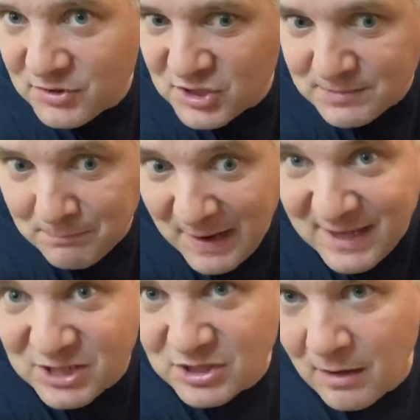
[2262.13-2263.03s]
just
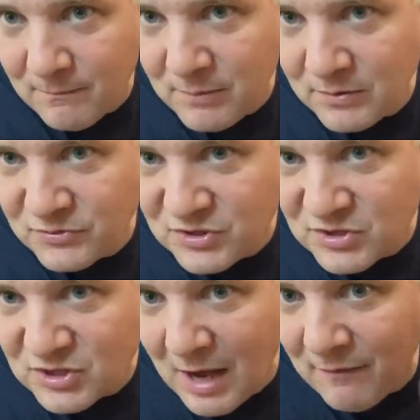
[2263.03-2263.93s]
play some bluesy
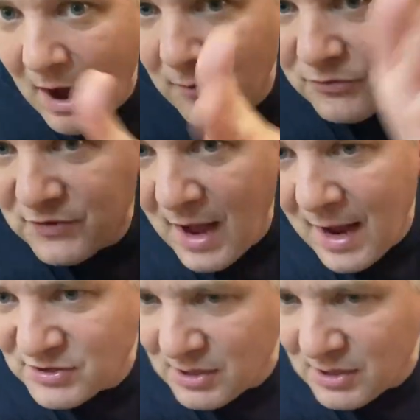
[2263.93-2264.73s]
stuff outside.